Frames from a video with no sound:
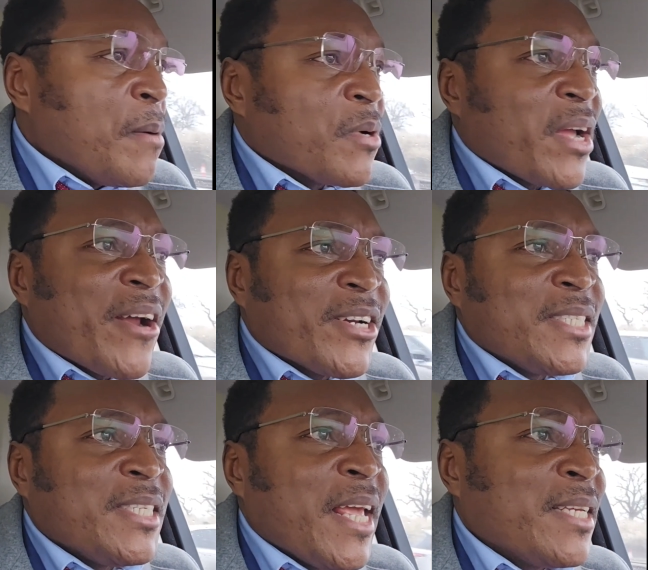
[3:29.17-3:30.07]

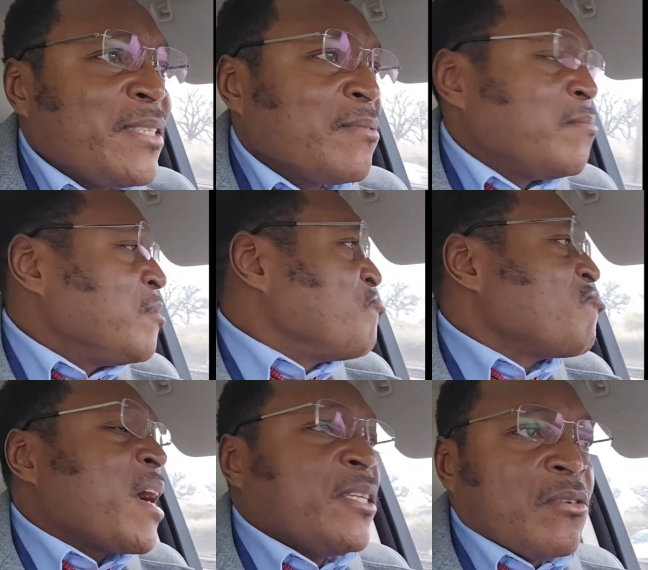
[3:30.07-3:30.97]
guarantees the
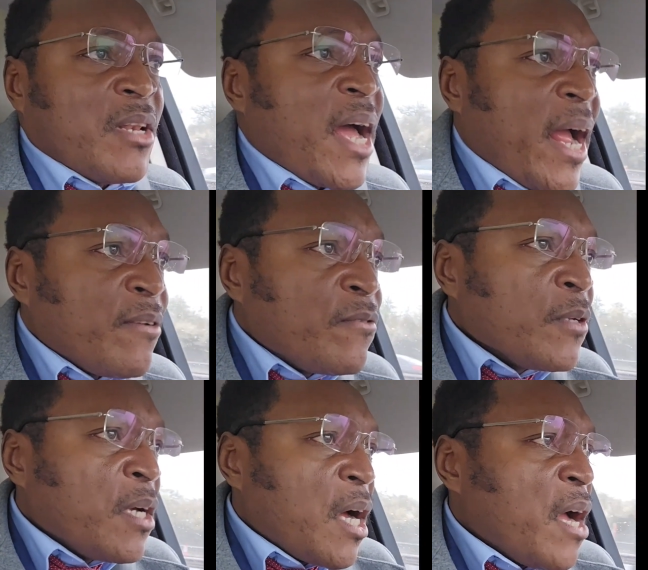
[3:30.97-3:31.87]
right to life
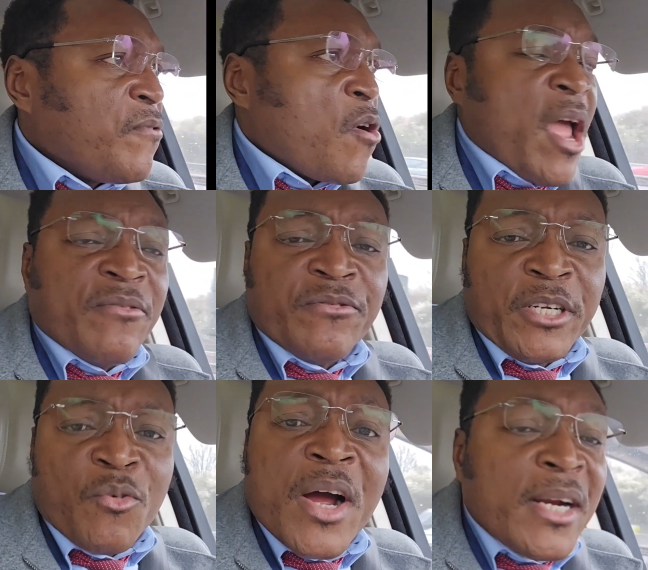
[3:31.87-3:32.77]
for
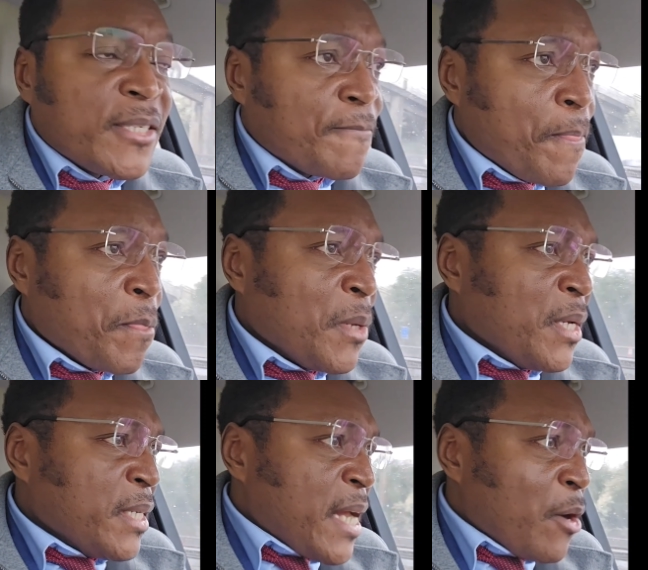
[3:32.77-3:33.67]
everyone.
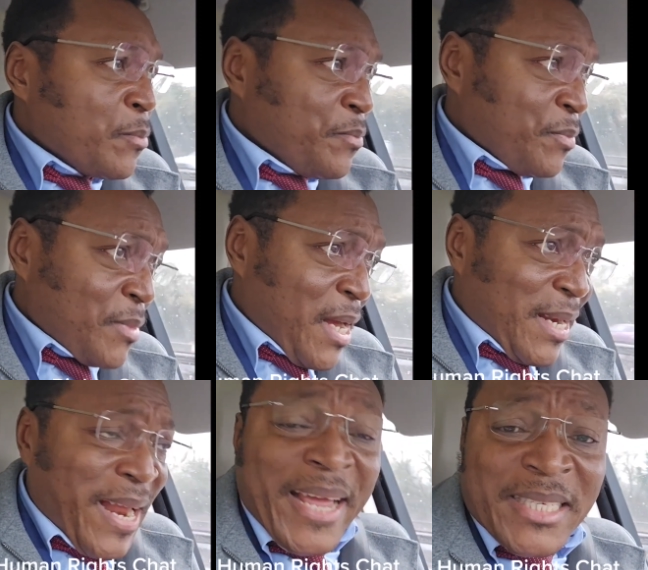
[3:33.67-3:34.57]
Now,
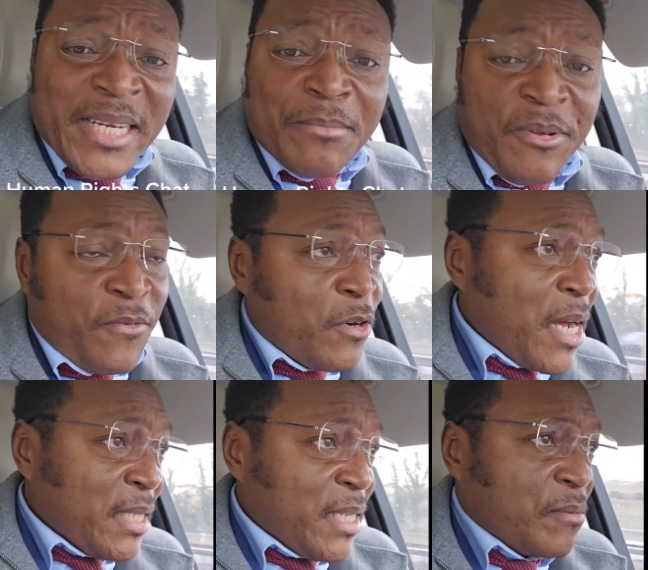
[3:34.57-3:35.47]
like I said before,
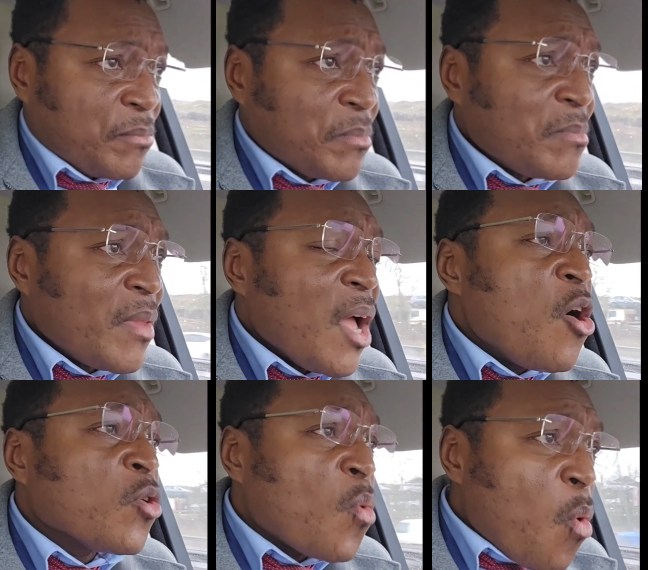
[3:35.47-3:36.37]
that's
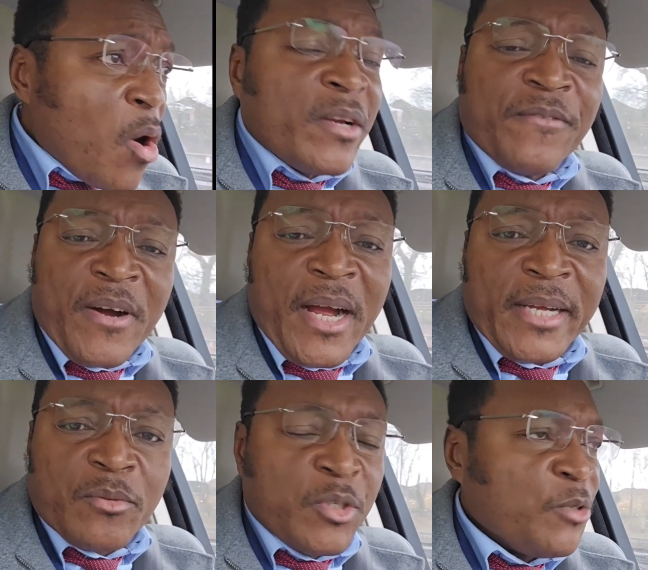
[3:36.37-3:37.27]

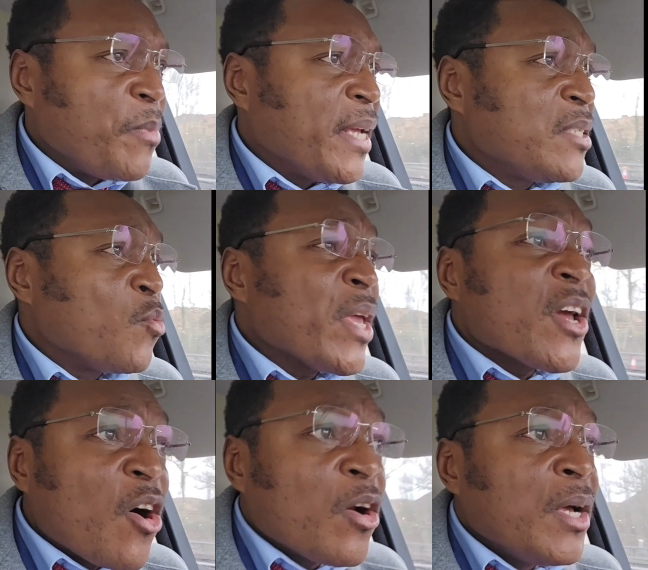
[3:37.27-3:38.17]
unqualified, which means
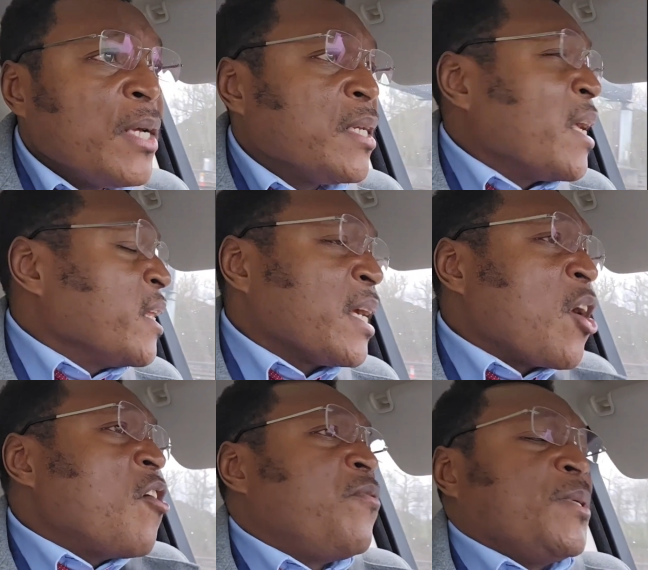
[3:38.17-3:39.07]
the
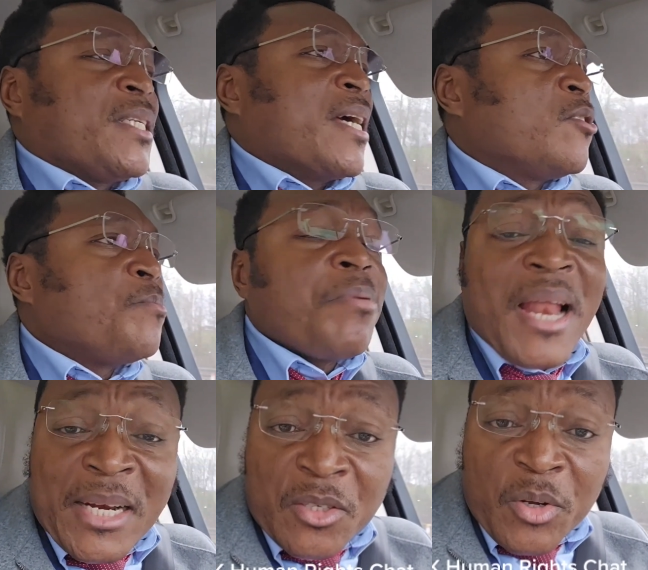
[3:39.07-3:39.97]
government cannot
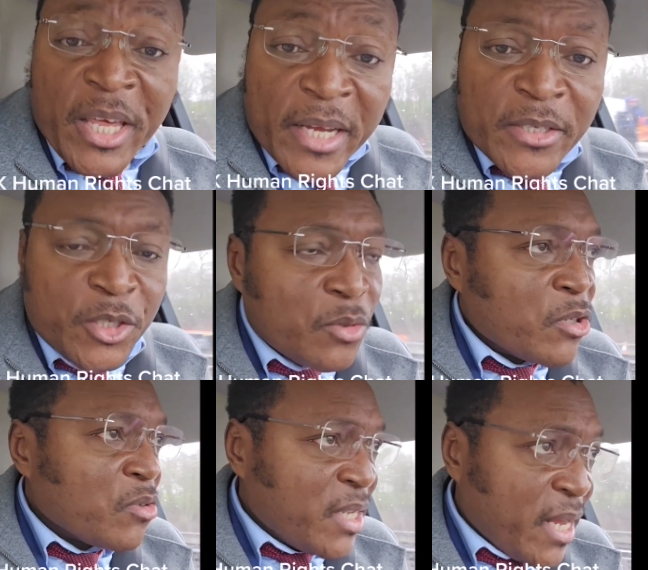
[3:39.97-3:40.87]
plan to kill you or
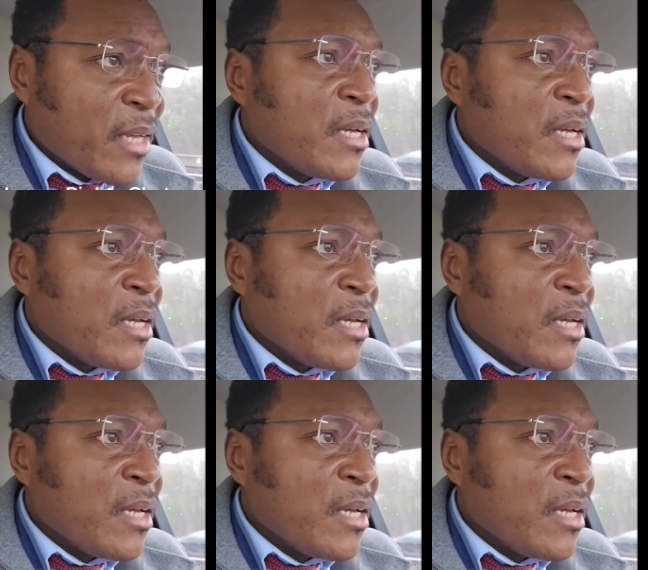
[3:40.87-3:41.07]
to take